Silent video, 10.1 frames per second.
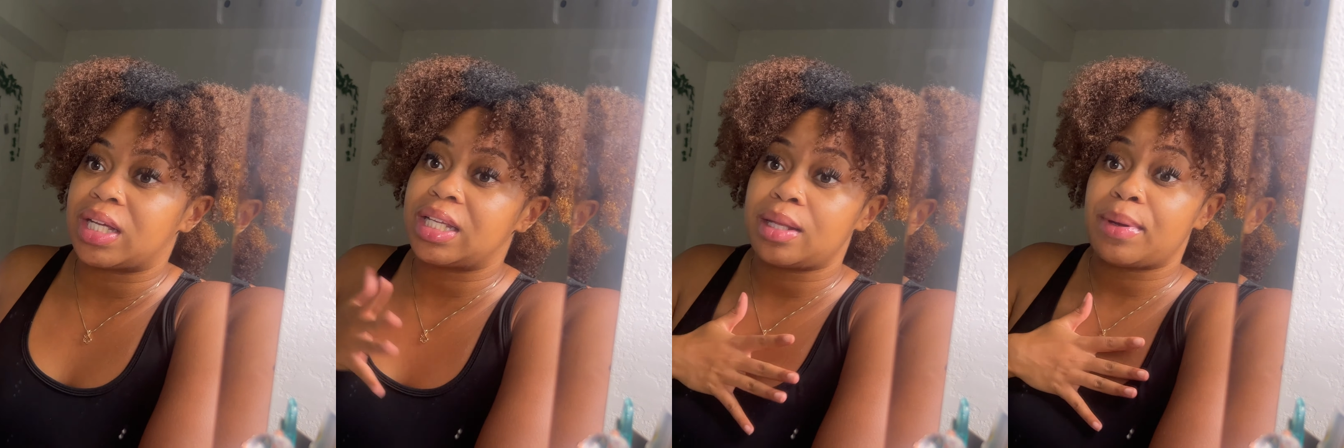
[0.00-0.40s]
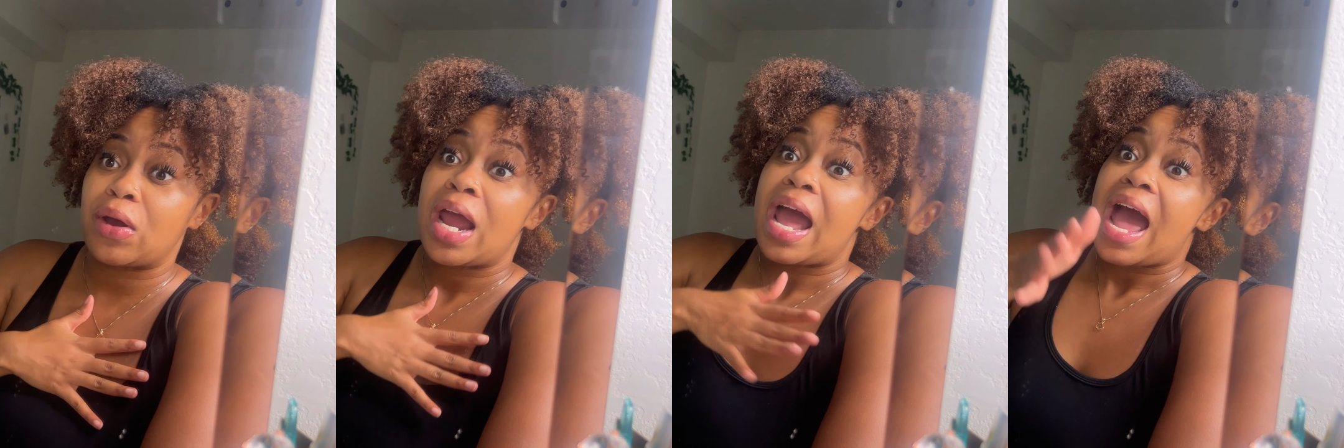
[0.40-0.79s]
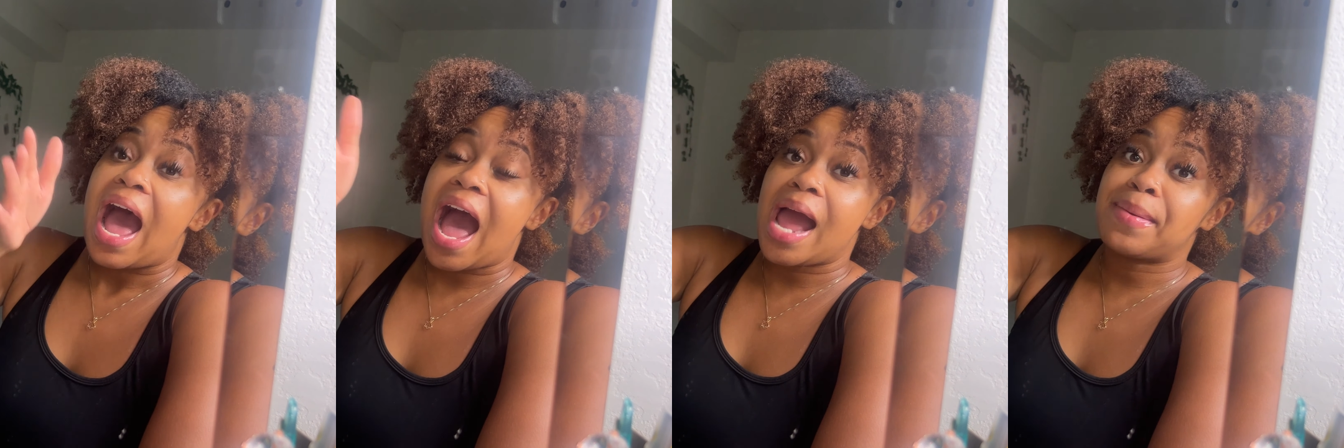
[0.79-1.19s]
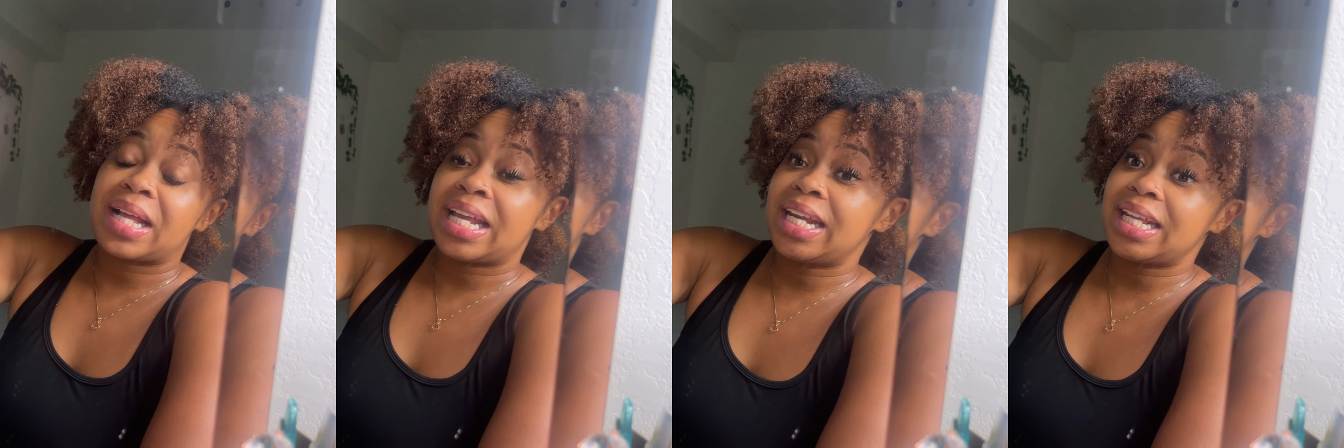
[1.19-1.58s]
clean the mirror? I'm
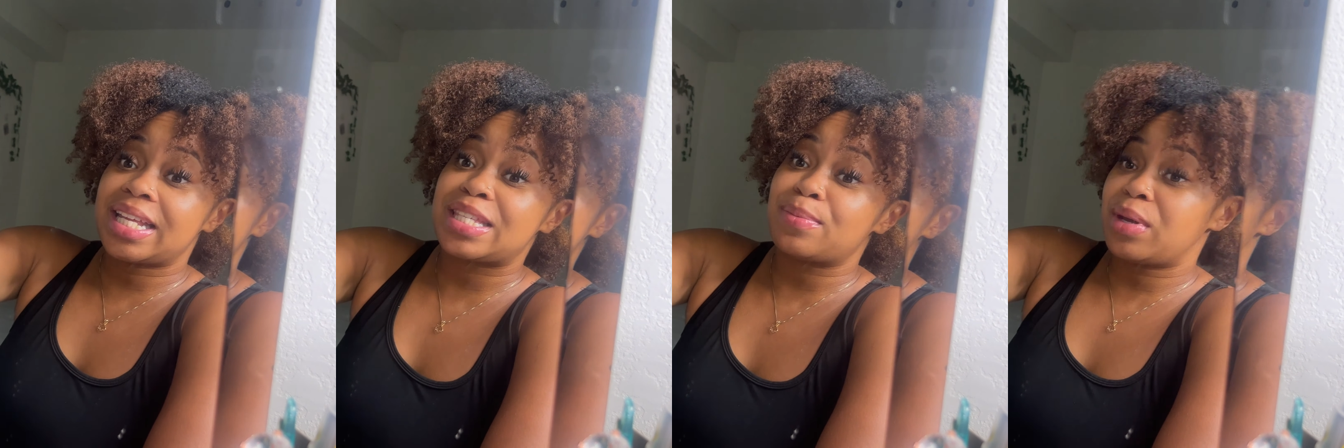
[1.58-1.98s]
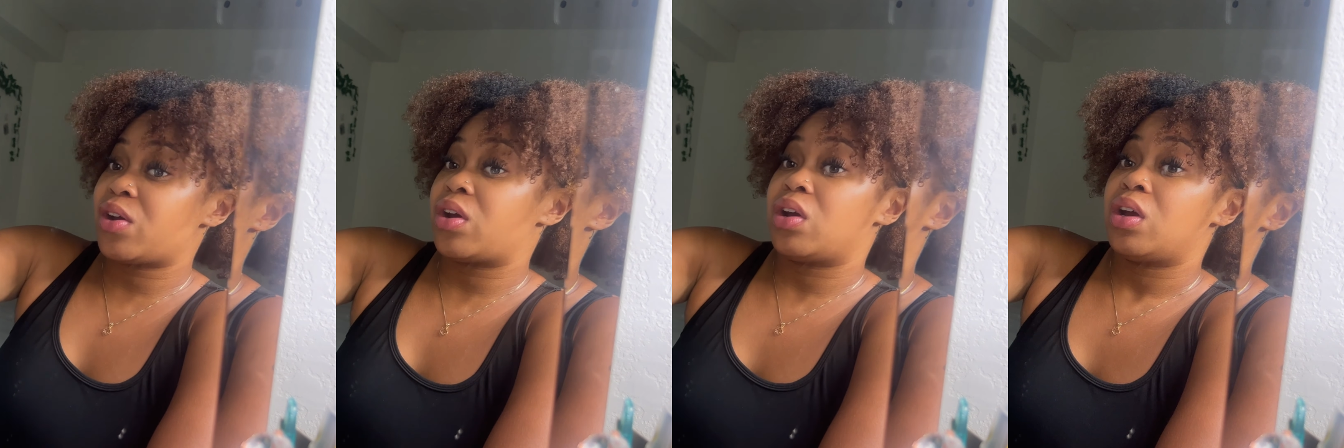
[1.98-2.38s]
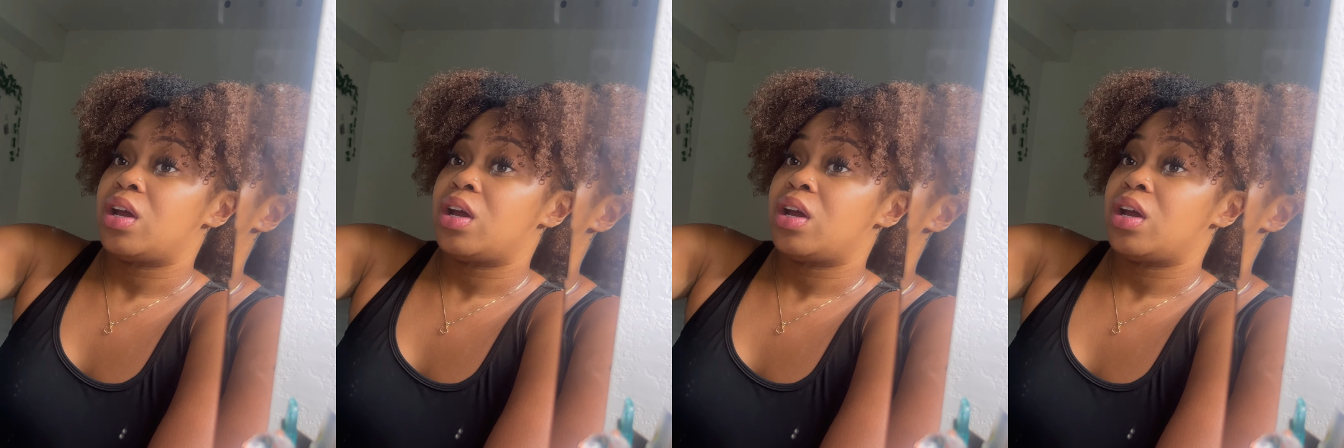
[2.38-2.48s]
cleaning this mirror.